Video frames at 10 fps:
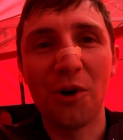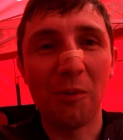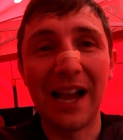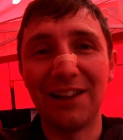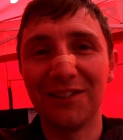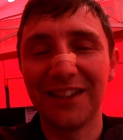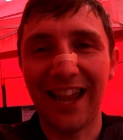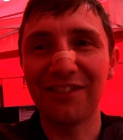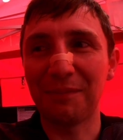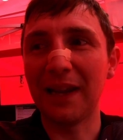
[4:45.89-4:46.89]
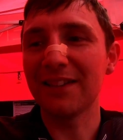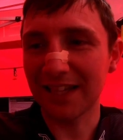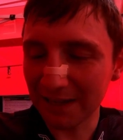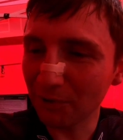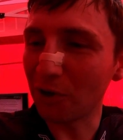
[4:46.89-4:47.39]
Well, FP,
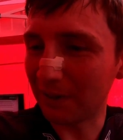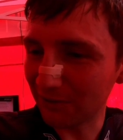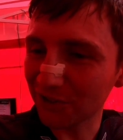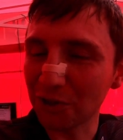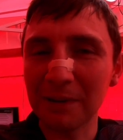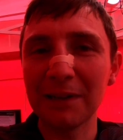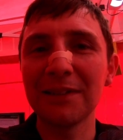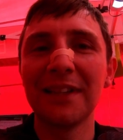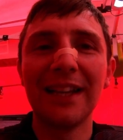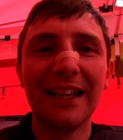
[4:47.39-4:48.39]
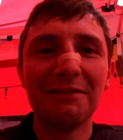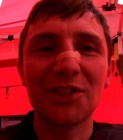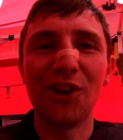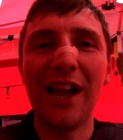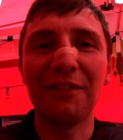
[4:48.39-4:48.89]
keep it up, I want to help you.
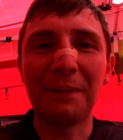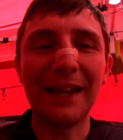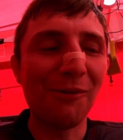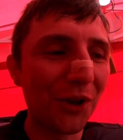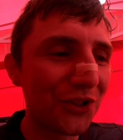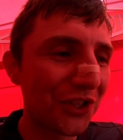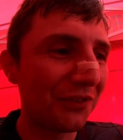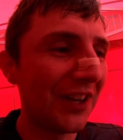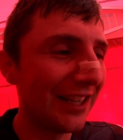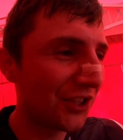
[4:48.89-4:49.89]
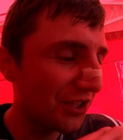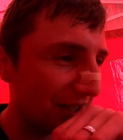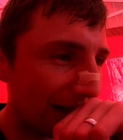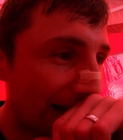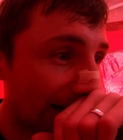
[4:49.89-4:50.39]
So FP1 just finished.
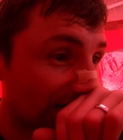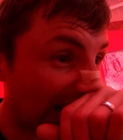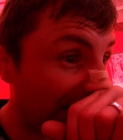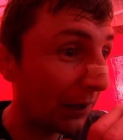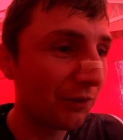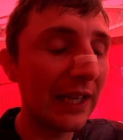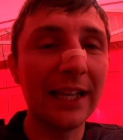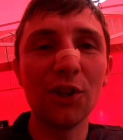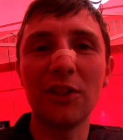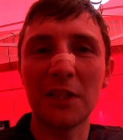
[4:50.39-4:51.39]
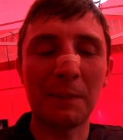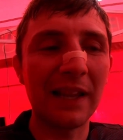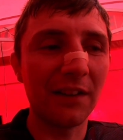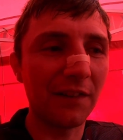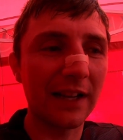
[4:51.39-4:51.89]
I felt really good despite
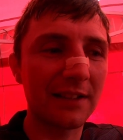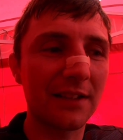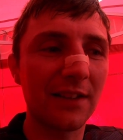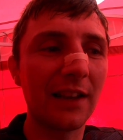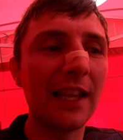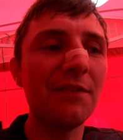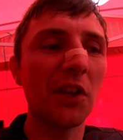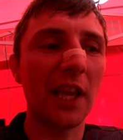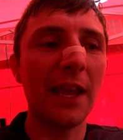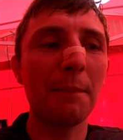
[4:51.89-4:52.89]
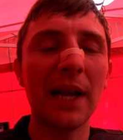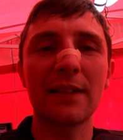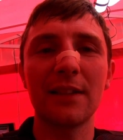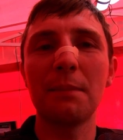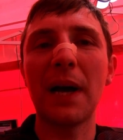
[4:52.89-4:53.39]
the fact the lever came back
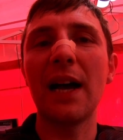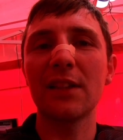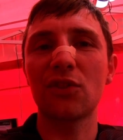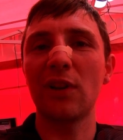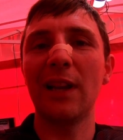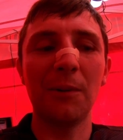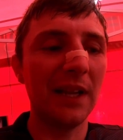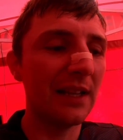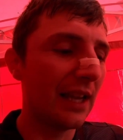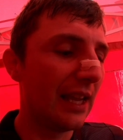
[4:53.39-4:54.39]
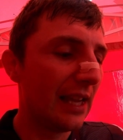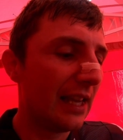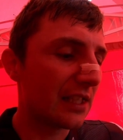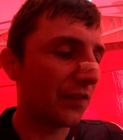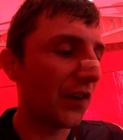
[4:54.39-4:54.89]
to the bar straight away.
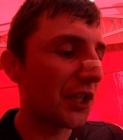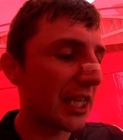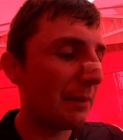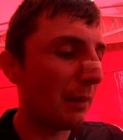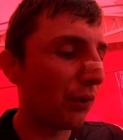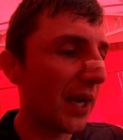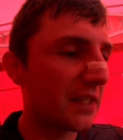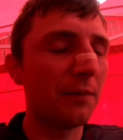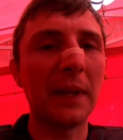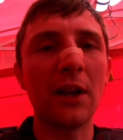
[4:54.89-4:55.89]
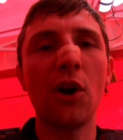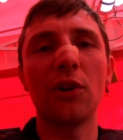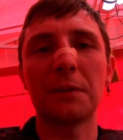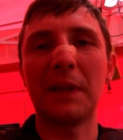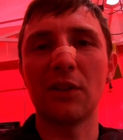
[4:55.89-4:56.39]
It's the first time the brakes have been
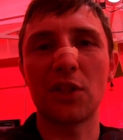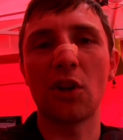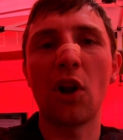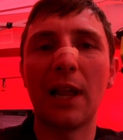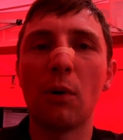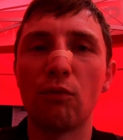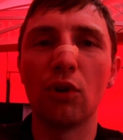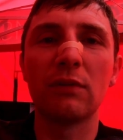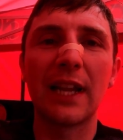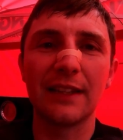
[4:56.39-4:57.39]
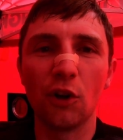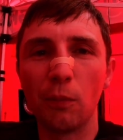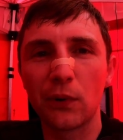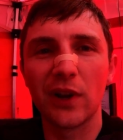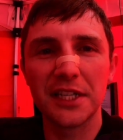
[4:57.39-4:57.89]
hot, because you're not allowed to run like the
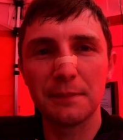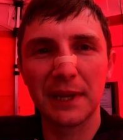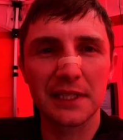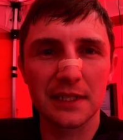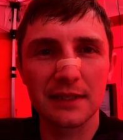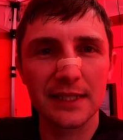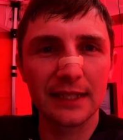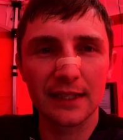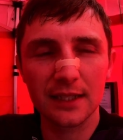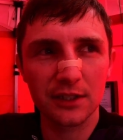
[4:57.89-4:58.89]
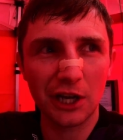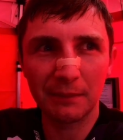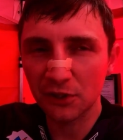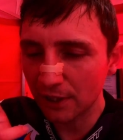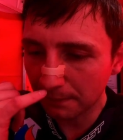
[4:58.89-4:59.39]
upgraded pistons in this
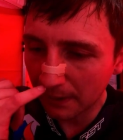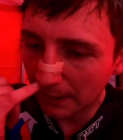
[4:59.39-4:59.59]
championship.